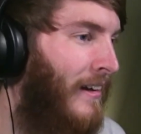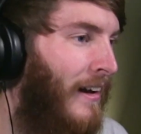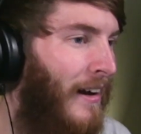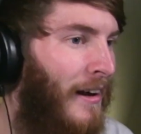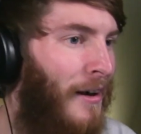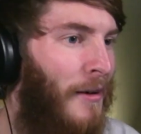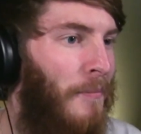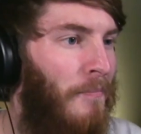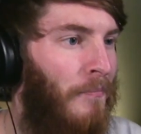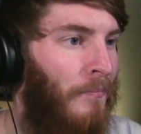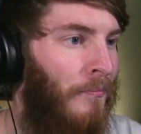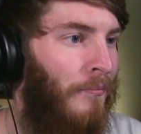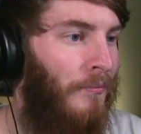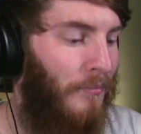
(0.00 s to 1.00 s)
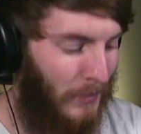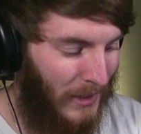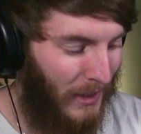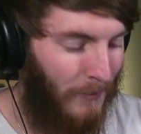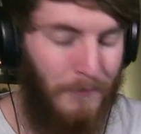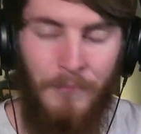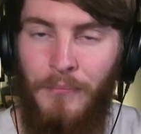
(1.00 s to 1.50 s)
Um, but
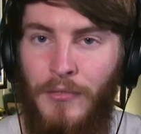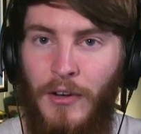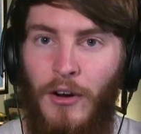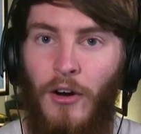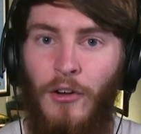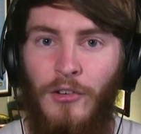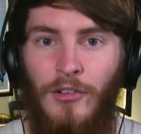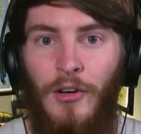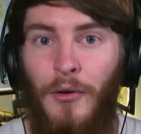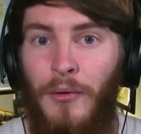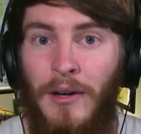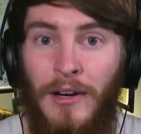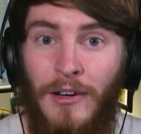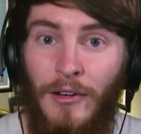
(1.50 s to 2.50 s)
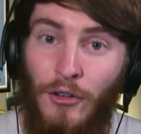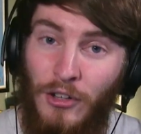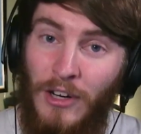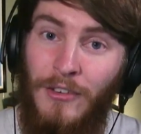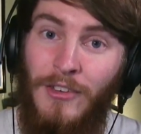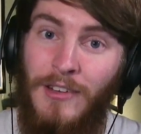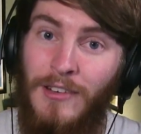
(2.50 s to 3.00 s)
yeah, also, go
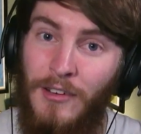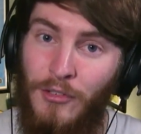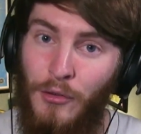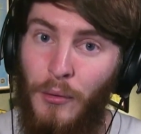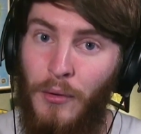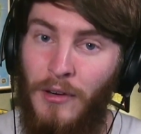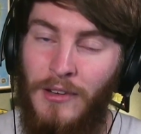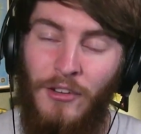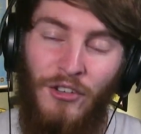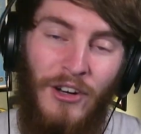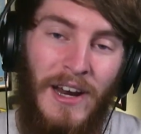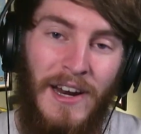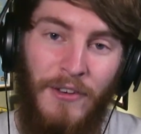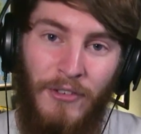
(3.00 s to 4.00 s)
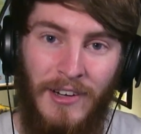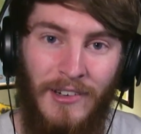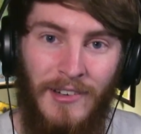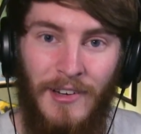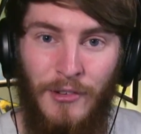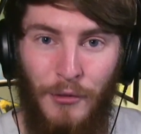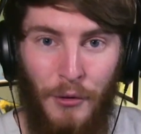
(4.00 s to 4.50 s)
check out the Discord. The
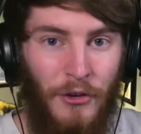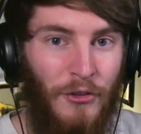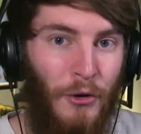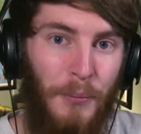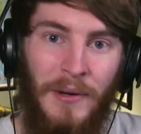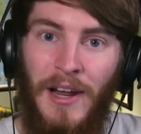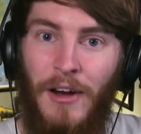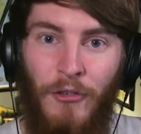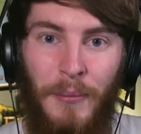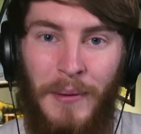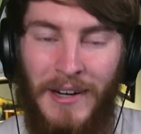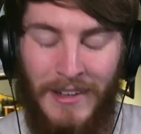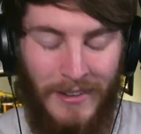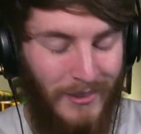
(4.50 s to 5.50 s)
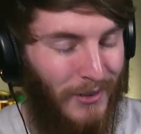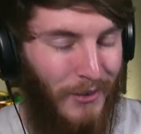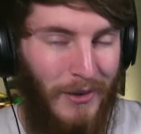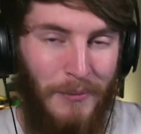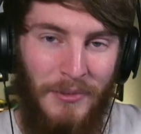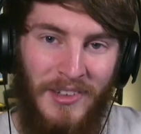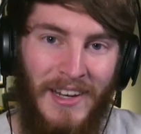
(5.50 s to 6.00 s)
Shenanifans Discord is open to everybody, so
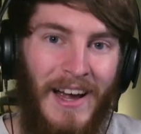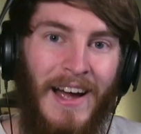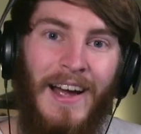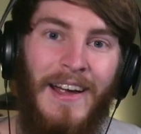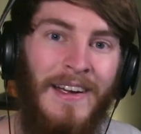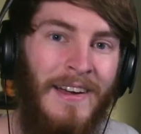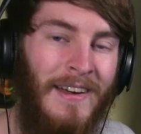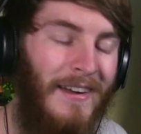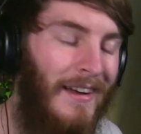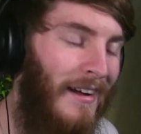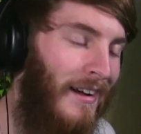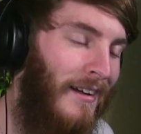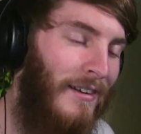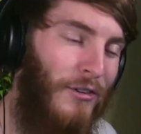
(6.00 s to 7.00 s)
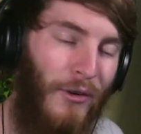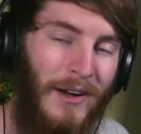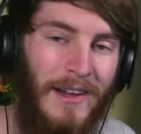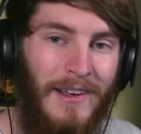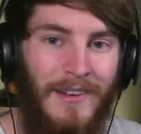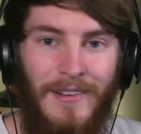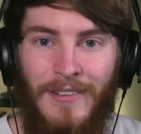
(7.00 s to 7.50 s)
come say hi, uh, join
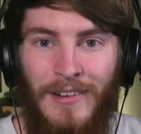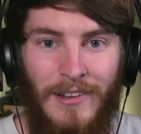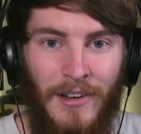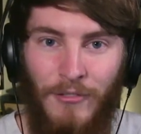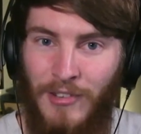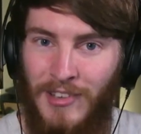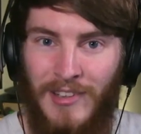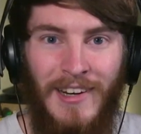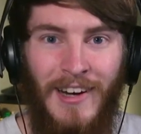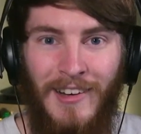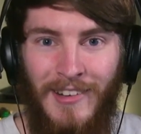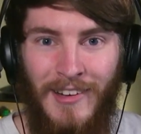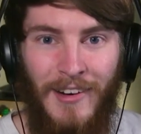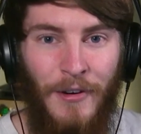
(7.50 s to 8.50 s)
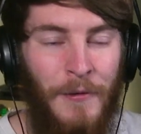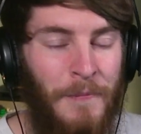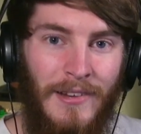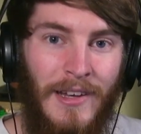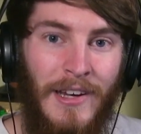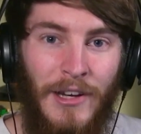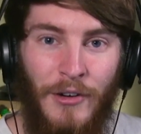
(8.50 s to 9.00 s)
it. Love to see you guys there.
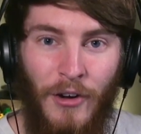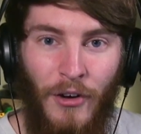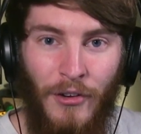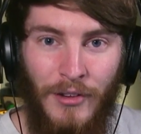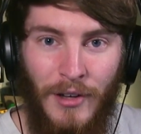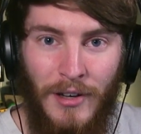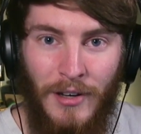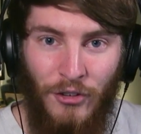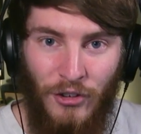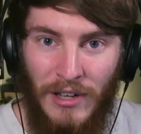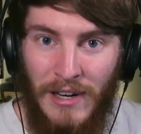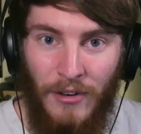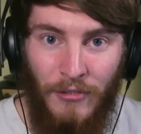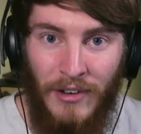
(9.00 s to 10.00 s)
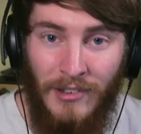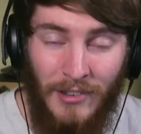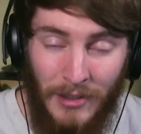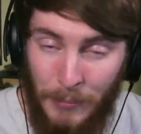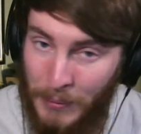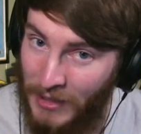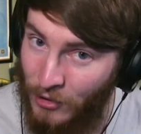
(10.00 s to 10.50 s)
Thank you to all the Shenanifans
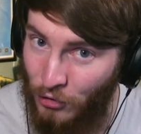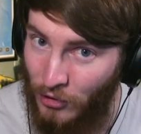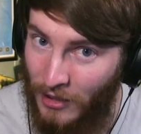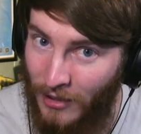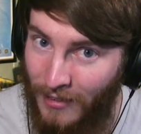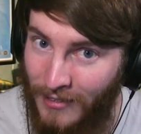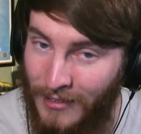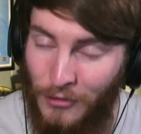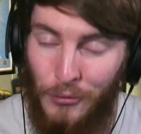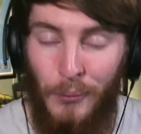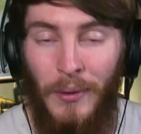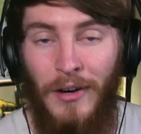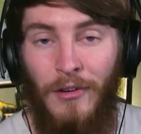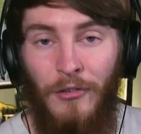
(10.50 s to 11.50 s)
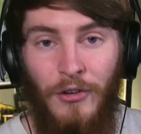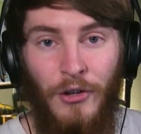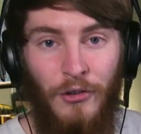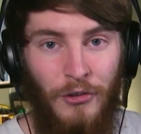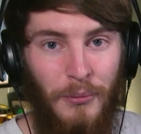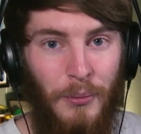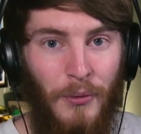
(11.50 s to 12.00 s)
on the Patreon as well for
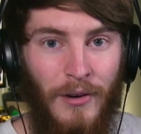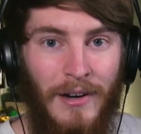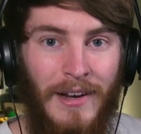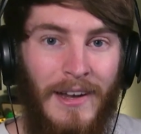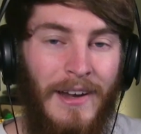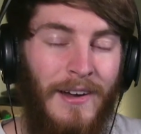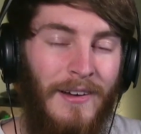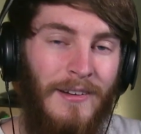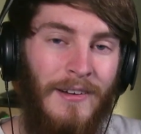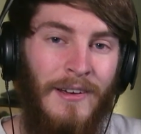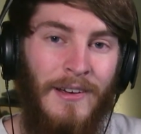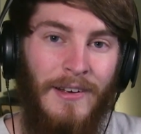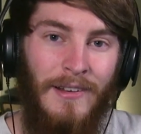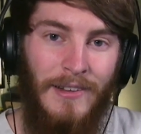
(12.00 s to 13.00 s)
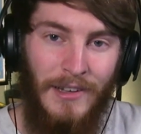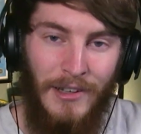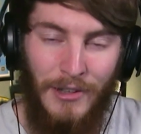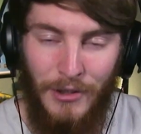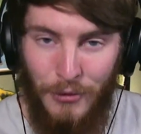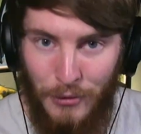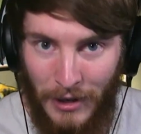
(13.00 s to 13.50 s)
your support, and
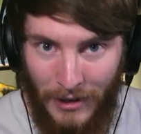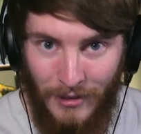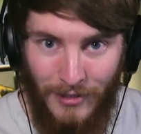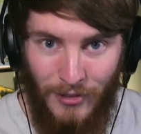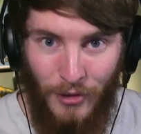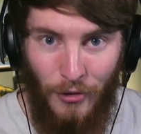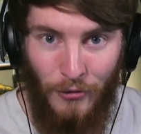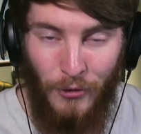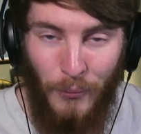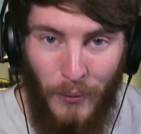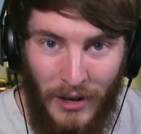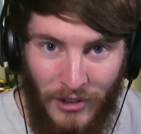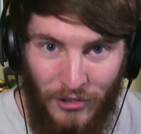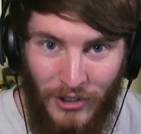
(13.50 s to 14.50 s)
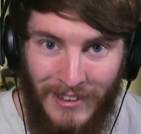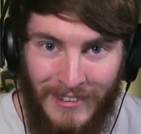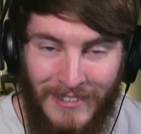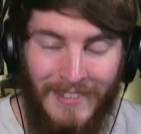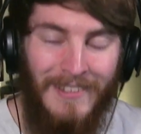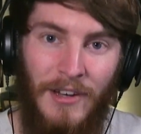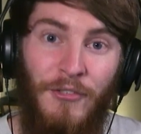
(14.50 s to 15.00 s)
thank you guys all for watching.
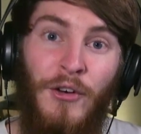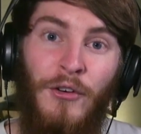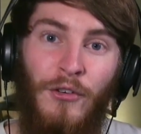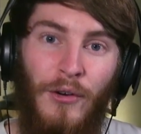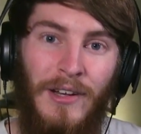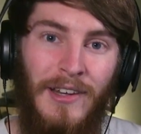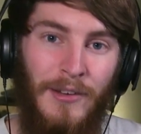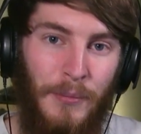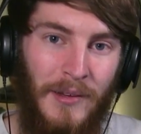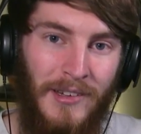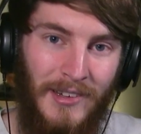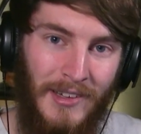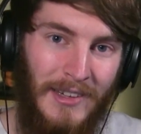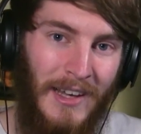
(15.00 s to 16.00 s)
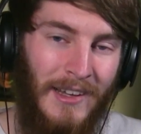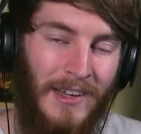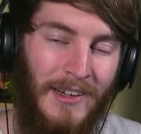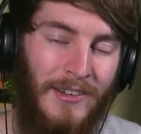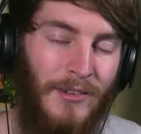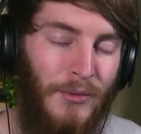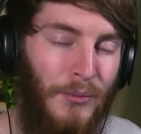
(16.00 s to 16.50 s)
If you enjoyed this, please hit that
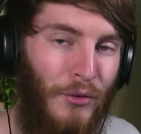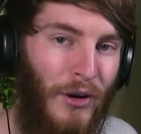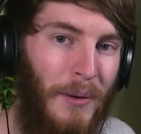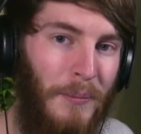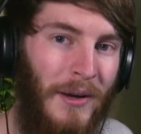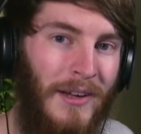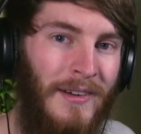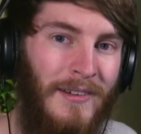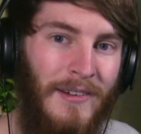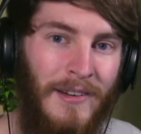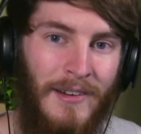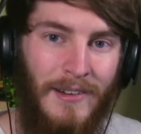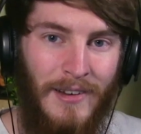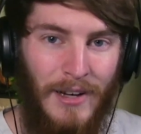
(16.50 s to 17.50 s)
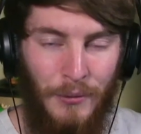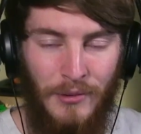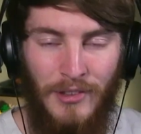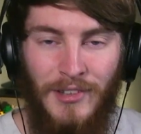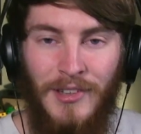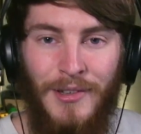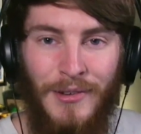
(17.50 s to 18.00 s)
like and subscribe button. I will
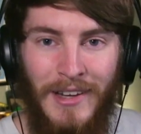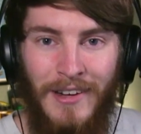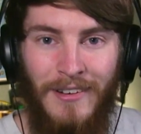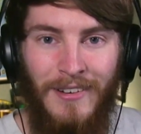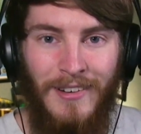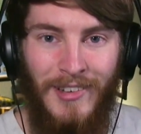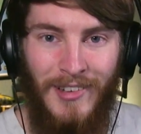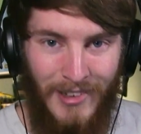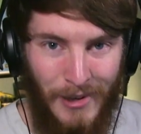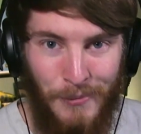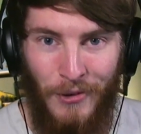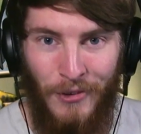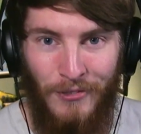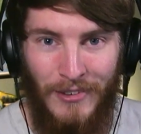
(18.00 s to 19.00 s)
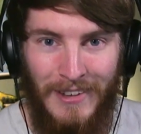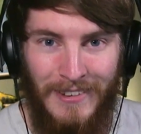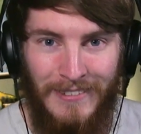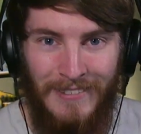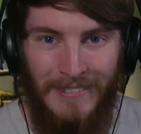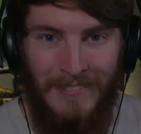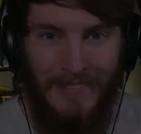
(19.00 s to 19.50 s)
see you later. Stay motivated.